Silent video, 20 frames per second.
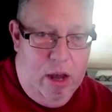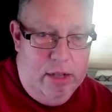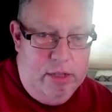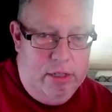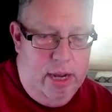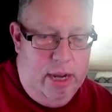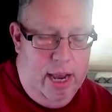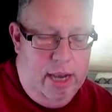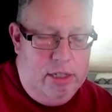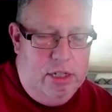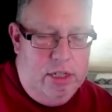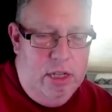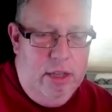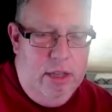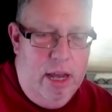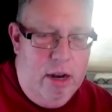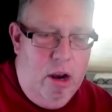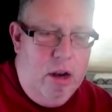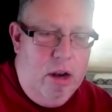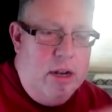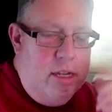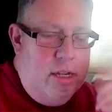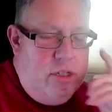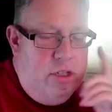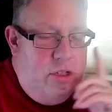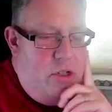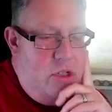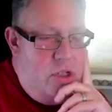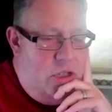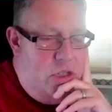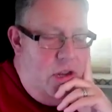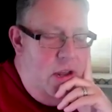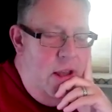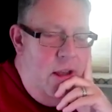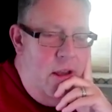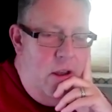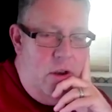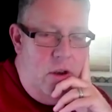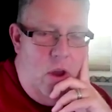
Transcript: context and let our listeners